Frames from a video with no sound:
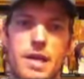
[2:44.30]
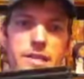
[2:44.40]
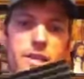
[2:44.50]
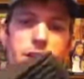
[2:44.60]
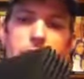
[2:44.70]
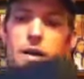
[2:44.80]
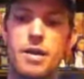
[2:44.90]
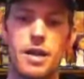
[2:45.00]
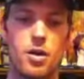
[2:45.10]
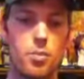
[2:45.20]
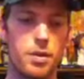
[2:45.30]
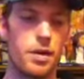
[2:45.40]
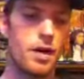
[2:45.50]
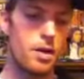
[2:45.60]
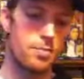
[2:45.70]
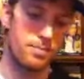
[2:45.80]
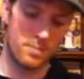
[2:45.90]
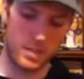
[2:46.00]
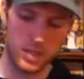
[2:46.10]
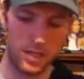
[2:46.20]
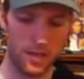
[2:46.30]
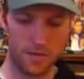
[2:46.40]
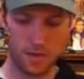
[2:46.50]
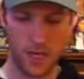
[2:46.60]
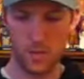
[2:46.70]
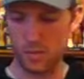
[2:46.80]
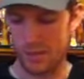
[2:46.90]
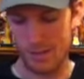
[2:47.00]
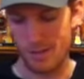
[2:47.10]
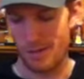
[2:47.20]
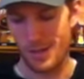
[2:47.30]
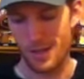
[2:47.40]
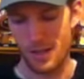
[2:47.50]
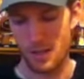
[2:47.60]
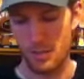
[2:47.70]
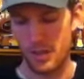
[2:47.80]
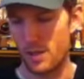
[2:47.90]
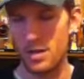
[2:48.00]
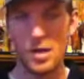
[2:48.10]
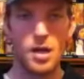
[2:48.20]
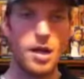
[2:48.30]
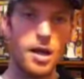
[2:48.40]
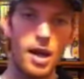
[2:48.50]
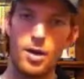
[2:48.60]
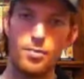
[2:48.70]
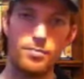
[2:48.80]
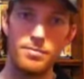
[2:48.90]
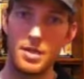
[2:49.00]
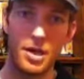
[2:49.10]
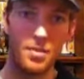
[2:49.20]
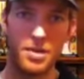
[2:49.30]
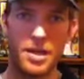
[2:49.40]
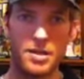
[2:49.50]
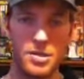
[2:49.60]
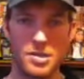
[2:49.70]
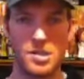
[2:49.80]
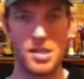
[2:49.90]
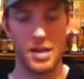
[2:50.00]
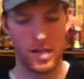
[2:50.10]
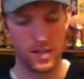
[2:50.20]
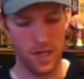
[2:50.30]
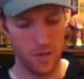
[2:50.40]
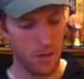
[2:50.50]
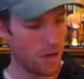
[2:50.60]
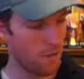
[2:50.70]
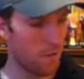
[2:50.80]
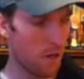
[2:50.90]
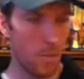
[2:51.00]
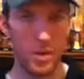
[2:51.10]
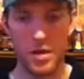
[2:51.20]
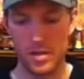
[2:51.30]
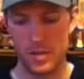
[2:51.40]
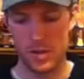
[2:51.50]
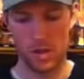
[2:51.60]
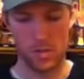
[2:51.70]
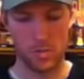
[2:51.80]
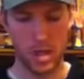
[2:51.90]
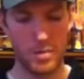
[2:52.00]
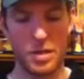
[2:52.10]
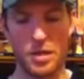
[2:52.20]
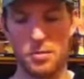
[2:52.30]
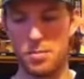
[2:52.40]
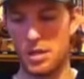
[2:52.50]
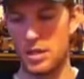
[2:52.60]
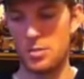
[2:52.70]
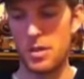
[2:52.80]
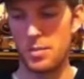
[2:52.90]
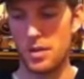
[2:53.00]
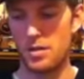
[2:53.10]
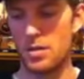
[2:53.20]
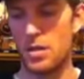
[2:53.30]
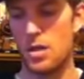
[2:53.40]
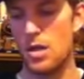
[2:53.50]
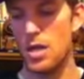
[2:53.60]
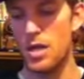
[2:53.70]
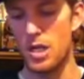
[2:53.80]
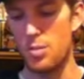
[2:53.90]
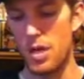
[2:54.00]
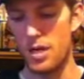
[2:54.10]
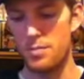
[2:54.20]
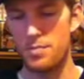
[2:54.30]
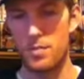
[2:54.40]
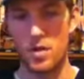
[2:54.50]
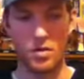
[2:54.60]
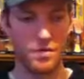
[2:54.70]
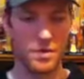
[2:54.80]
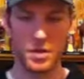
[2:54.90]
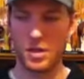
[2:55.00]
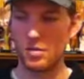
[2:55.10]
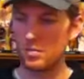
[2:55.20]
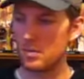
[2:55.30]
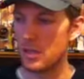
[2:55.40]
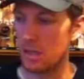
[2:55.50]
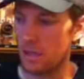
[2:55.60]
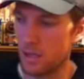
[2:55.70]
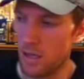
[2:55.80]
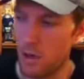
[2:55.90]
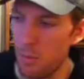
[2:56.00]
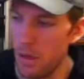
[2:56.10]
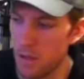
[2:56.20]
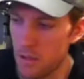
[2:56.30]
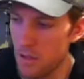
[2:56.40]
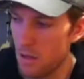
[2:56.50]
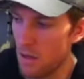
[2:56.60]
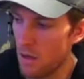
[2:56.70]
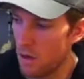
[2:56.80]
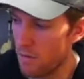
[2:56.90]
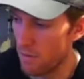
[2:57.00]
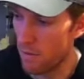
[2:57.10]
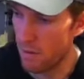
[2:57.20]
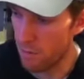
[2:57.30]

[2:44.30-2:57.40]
tested it out yet, opened it up, seen it if a game was in there or anything, but, I'm planning just to sell this. I do have a couple others, so I'm probably going to bundle them up on eBay and hopefully, get like $100 for the